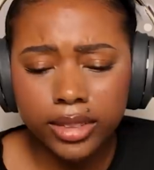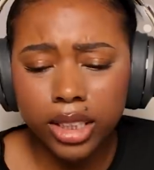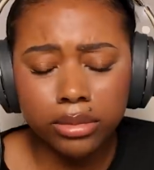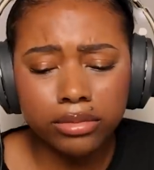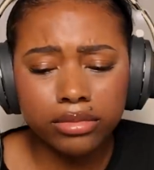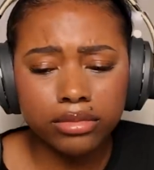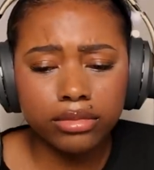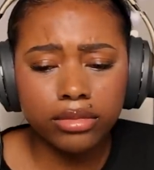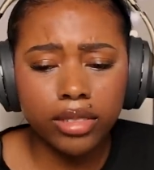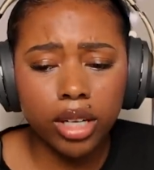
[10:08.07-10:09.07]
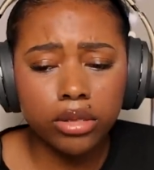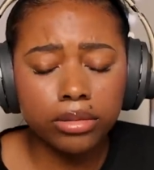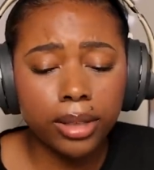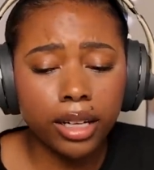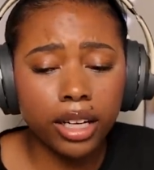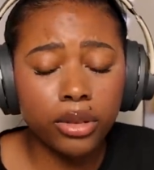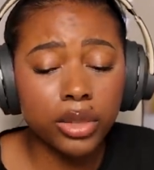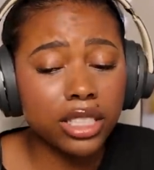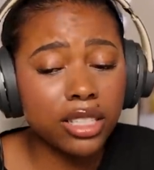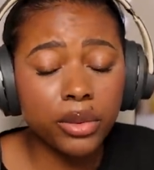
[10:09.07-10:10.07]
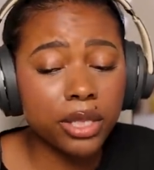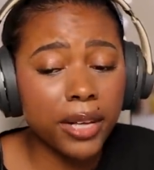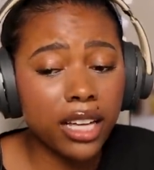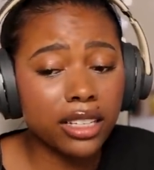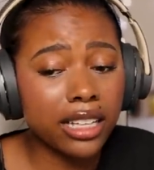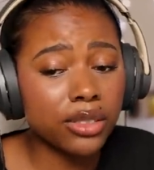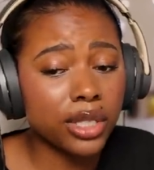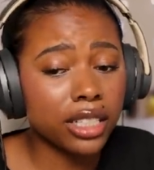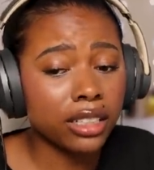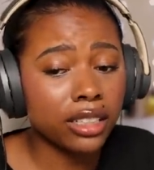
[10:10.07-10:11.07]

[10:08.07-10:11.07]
No, I don't want to see what's behind that door.